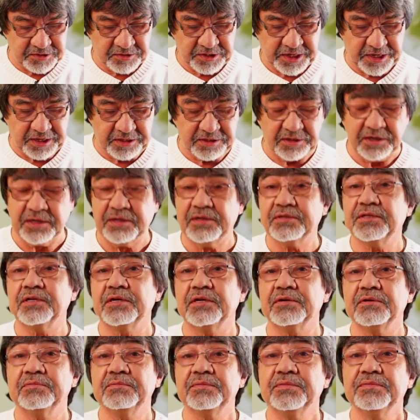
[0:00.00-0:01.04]
Okay.
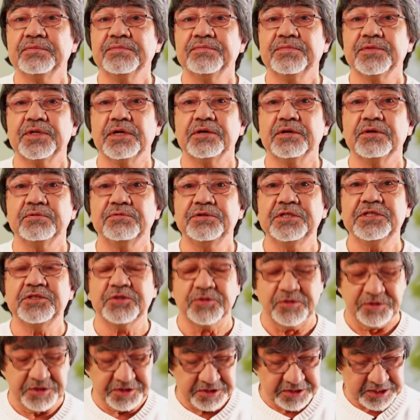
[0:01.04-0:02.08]
The
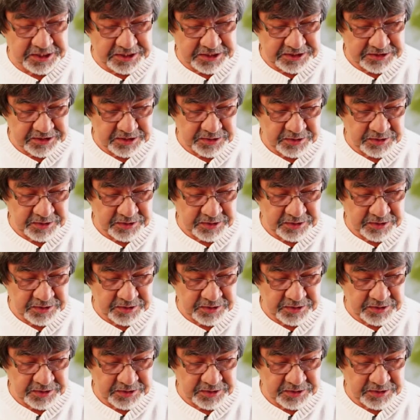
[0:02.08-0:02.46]
resource site.